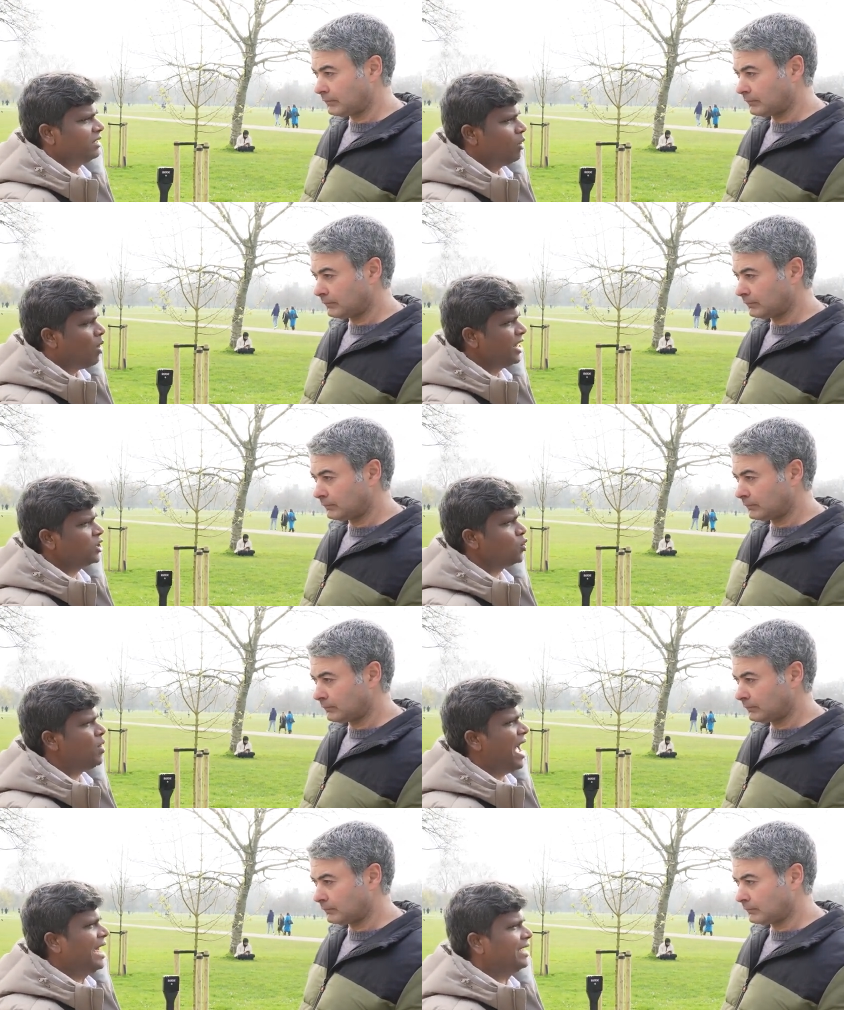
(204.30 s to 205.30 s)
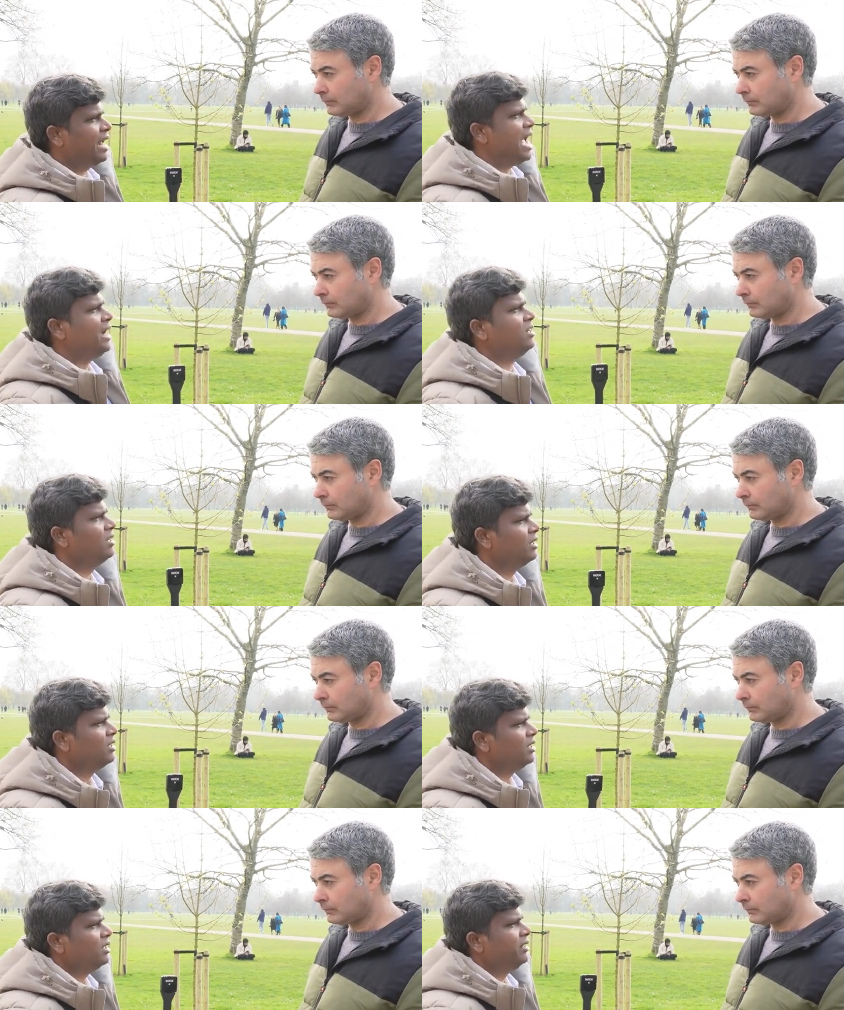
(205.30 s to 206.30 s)
Speaker 1: the ones who were attacked
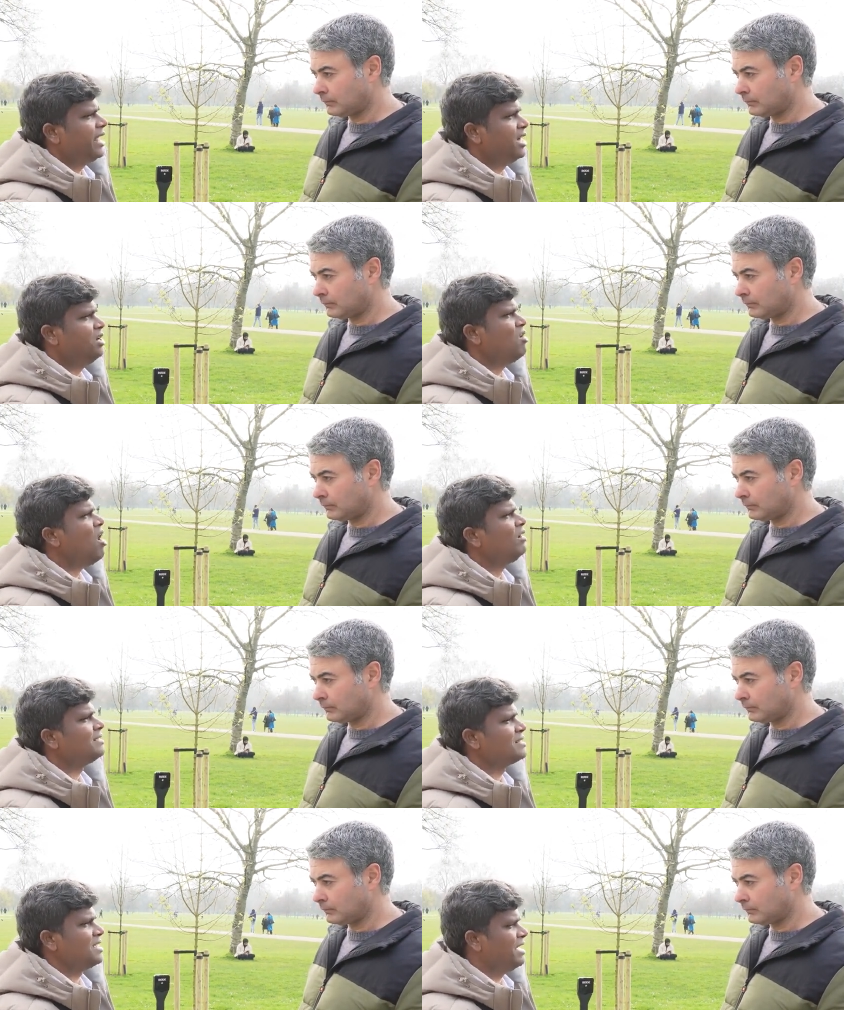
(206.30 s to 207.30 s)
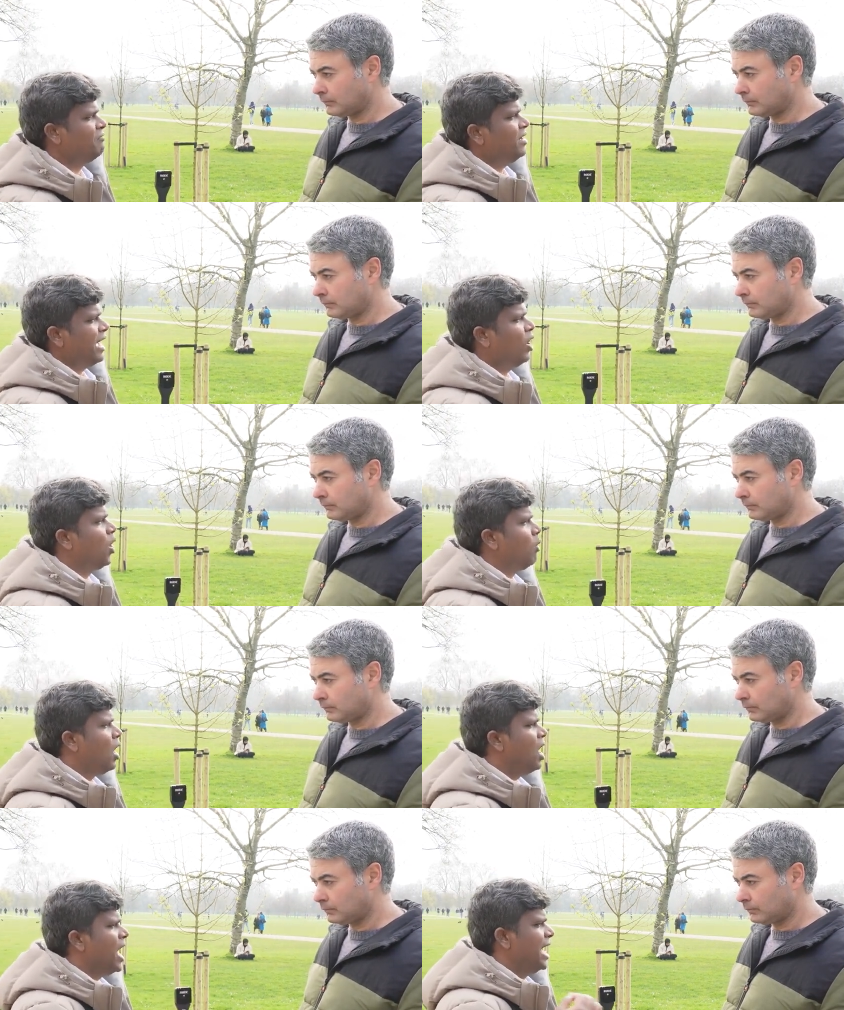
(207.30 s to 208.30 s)
did not receive
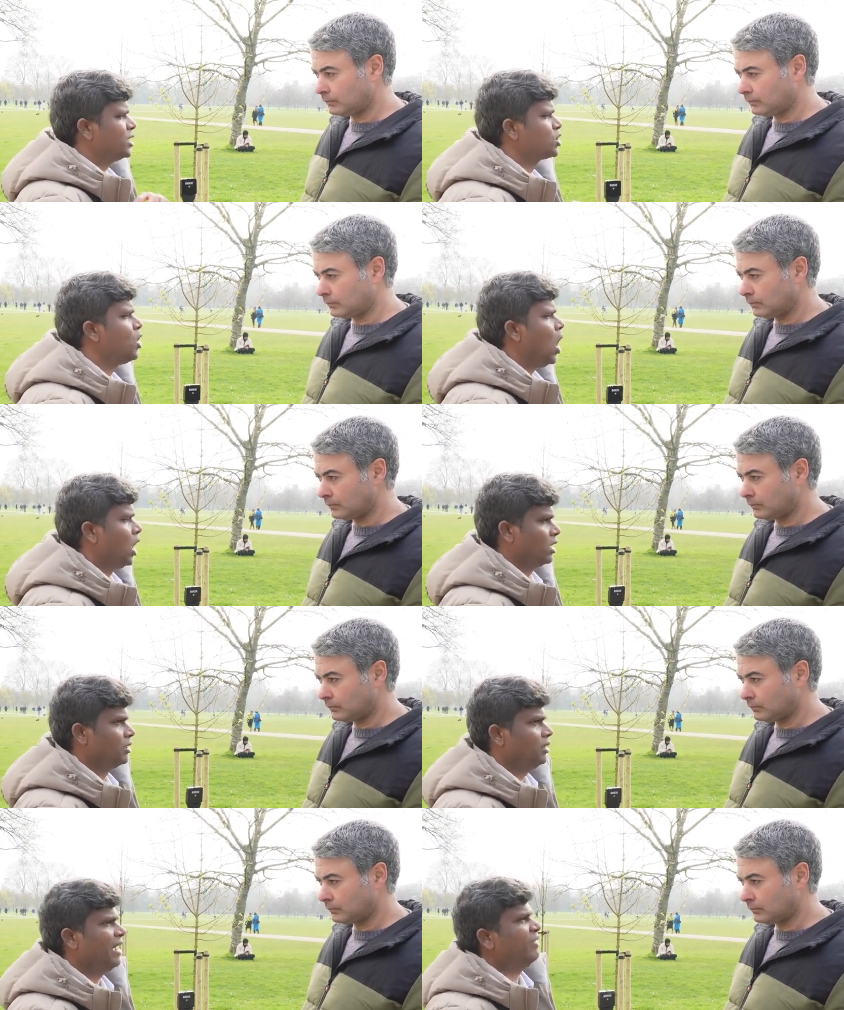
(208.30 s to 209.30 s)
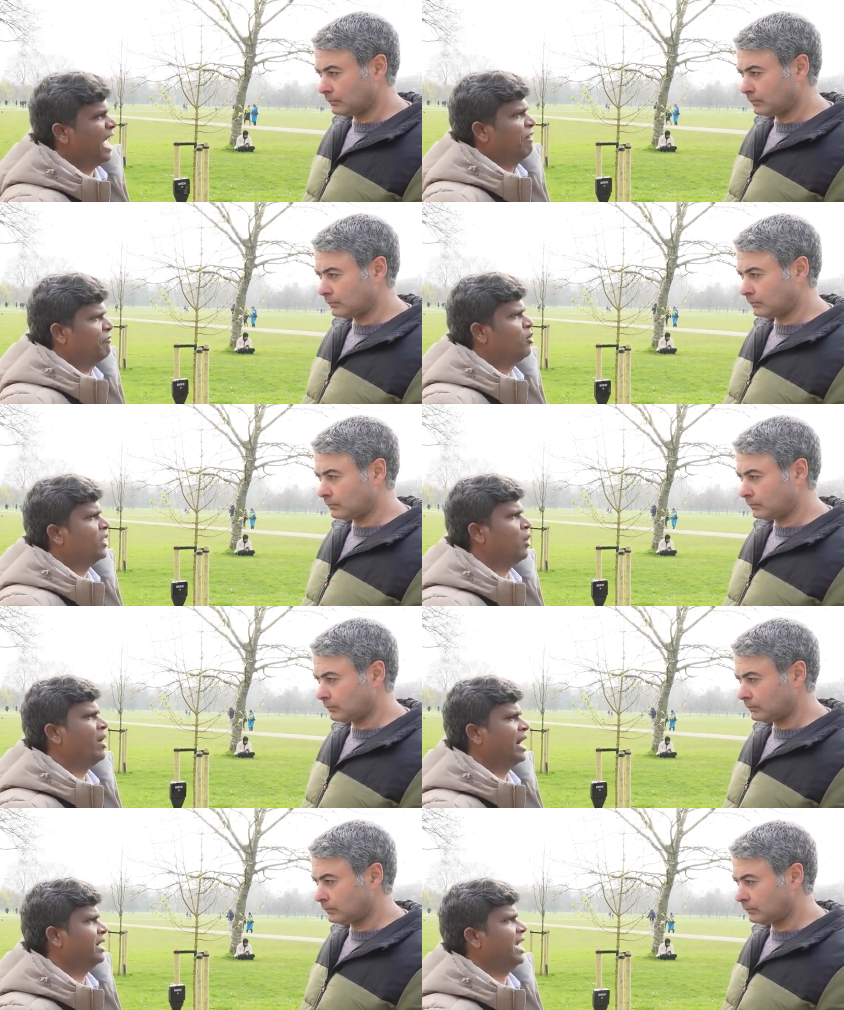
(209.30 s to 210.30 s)
Jehovah as God and therefore they
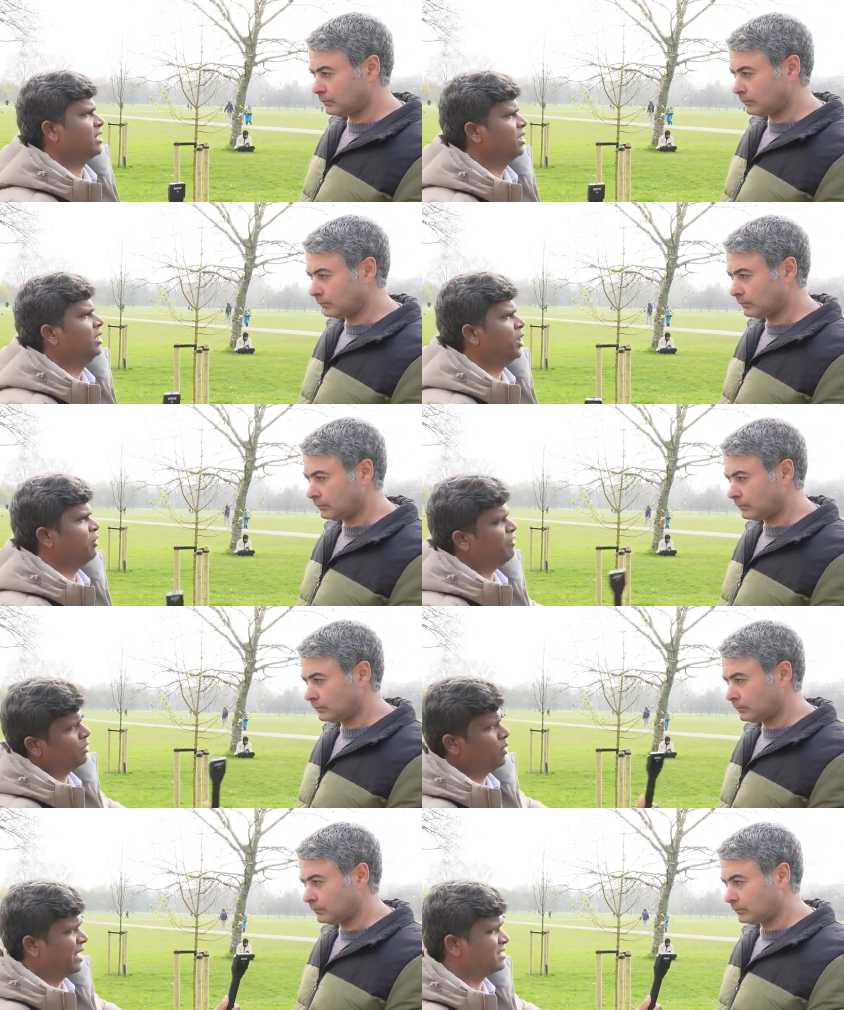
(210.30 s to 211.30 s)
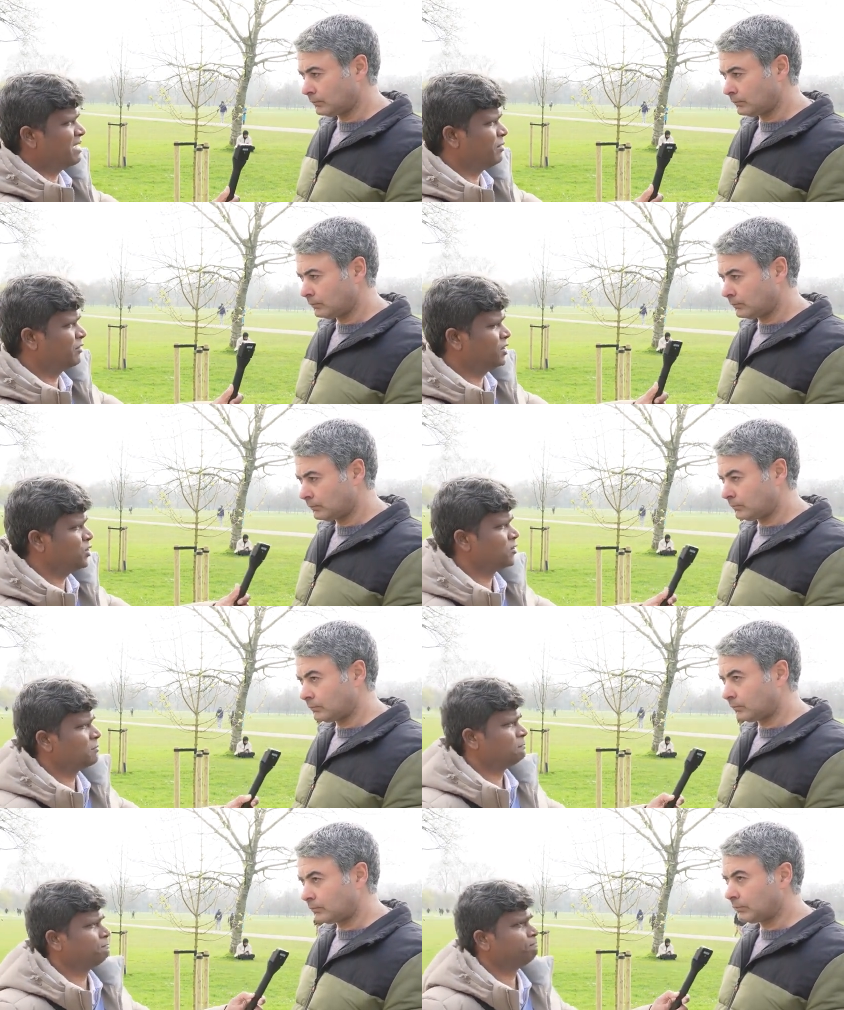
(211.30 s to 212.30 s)
were attacked? Do you find one example of this?
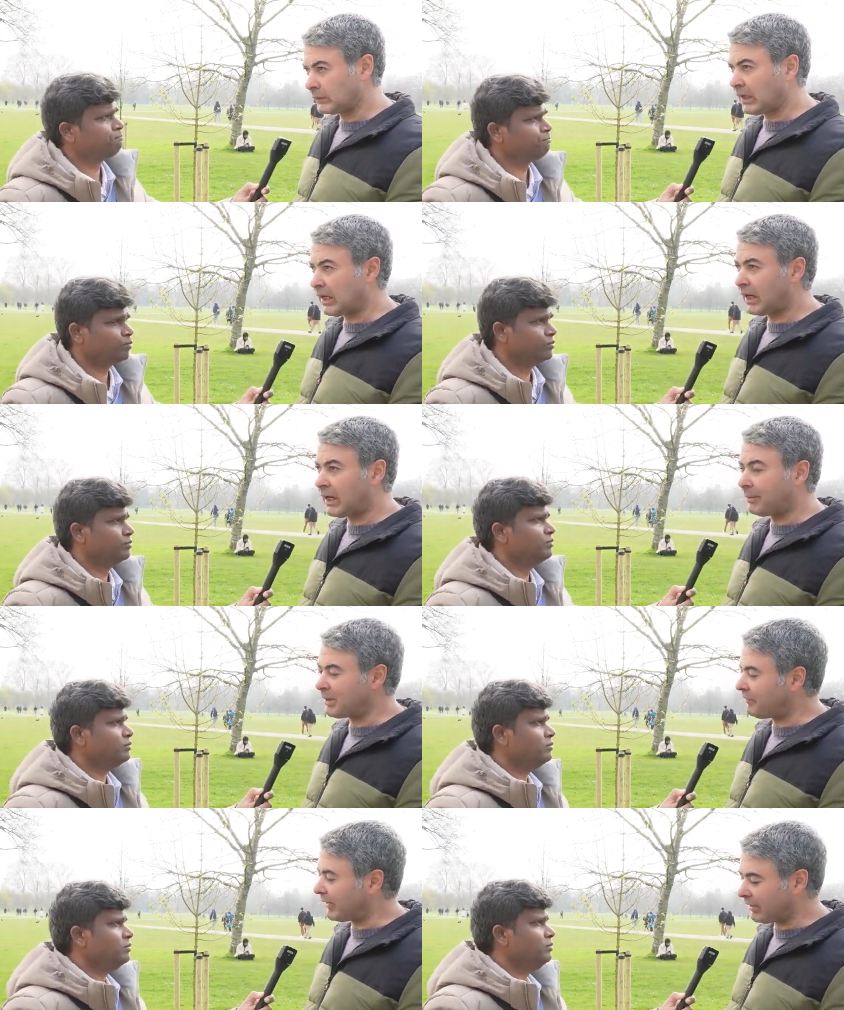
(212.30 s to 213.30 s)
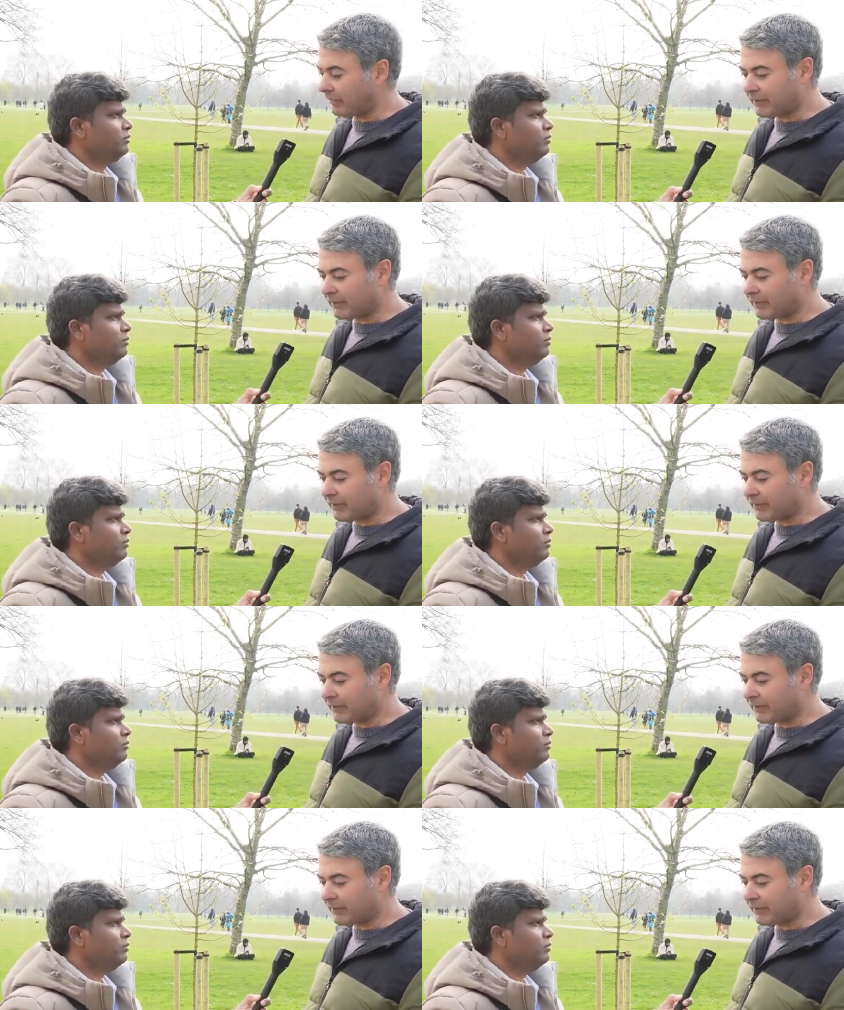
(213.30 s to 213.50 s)
Speaker 2: Uh, I'm not very